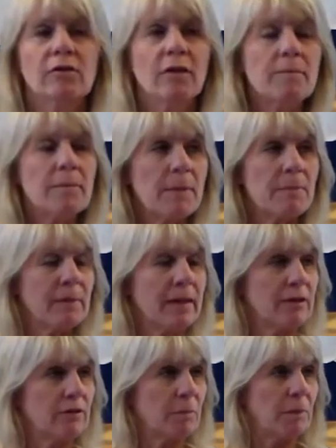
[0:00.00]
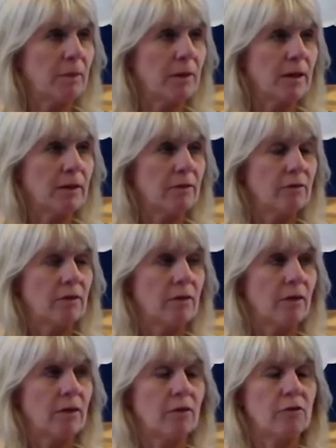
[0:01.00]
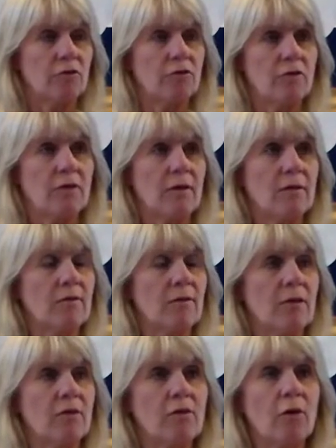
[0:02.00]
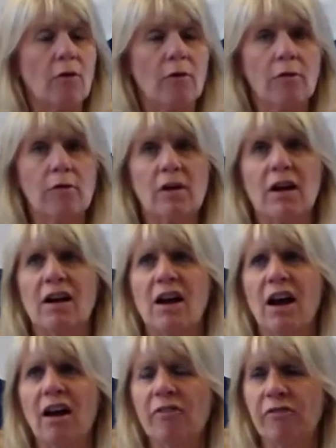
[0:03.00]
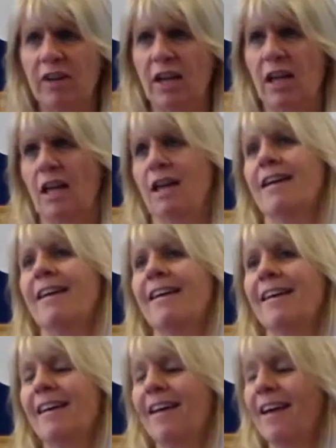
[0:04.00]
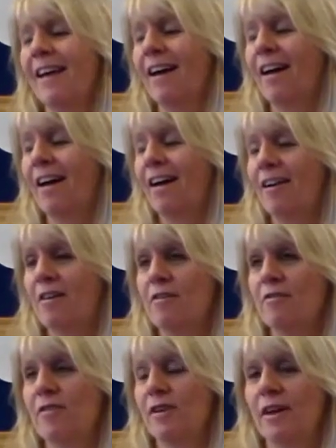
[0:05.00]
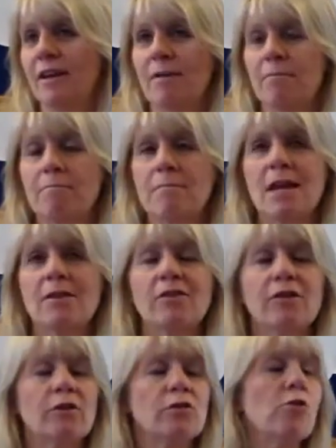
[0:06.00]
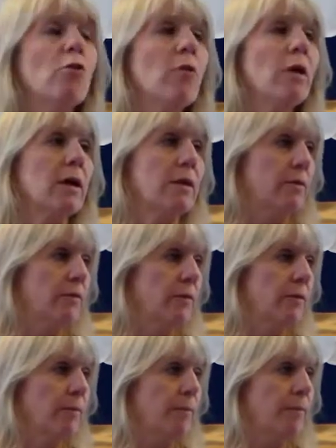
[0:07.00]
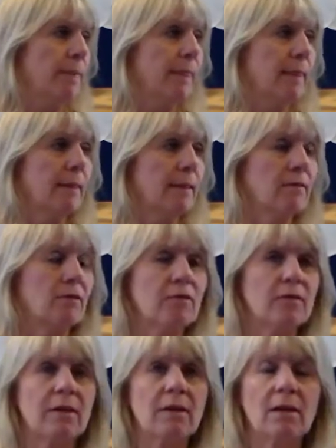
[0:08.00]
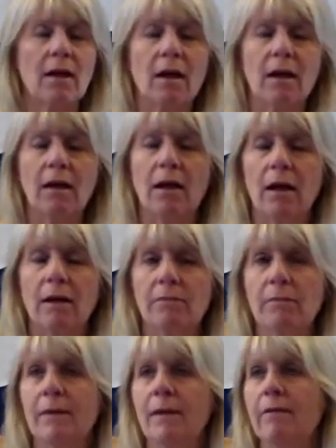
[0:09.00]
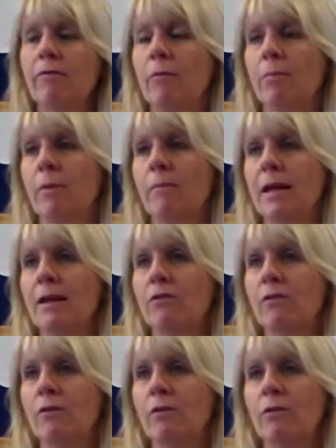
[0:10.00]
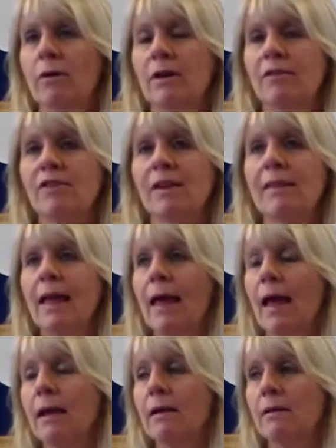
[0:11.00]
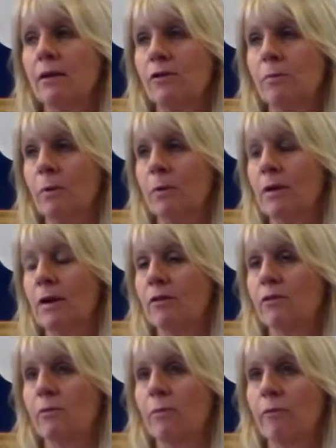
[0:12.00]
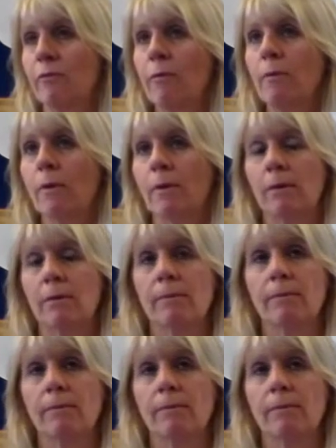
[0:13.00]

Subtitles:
Some people experience this whole cacophony of mental noise, just unbelievable mental noise that they hadn't experienced before.